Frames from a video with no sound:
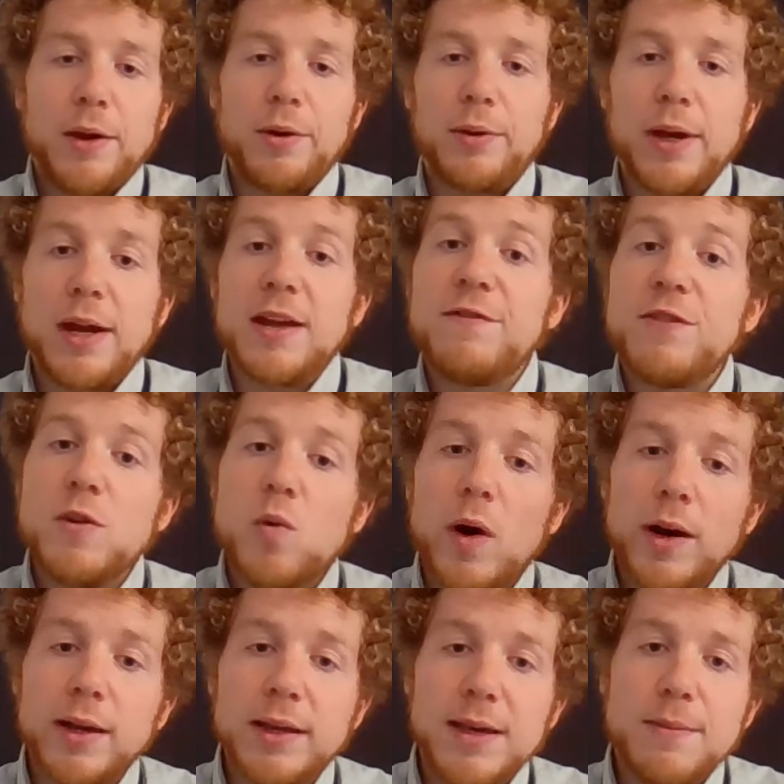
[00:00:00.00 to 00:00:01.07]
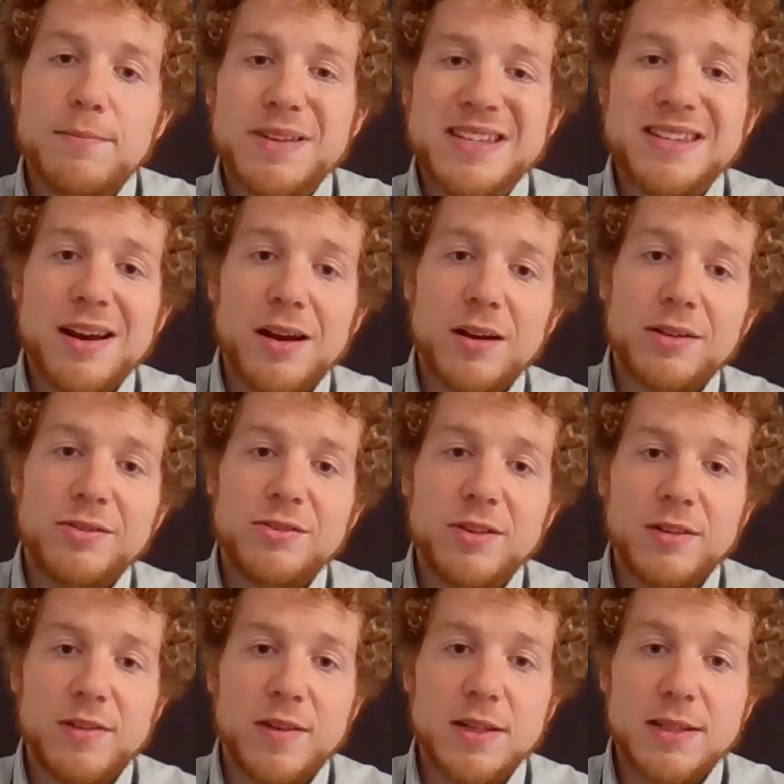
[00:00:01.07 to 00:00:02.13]
Okay, if you want to get beyond
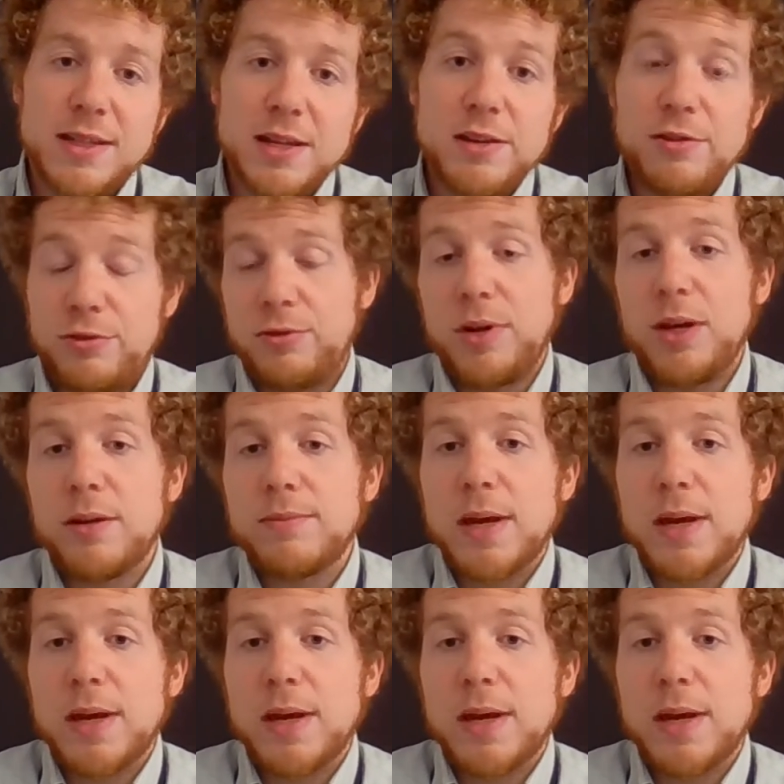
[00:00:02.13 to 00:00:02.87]
just the D string